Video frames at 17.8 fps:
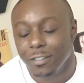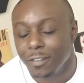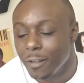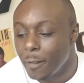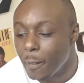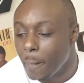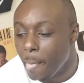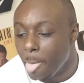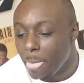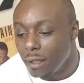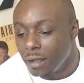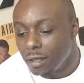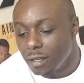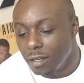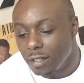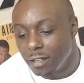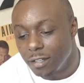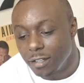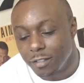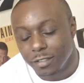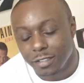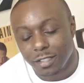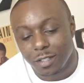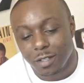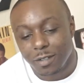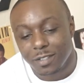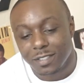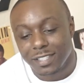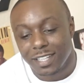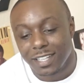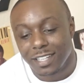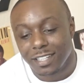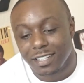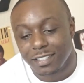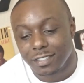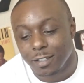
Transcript: Love. You know what I'm saying?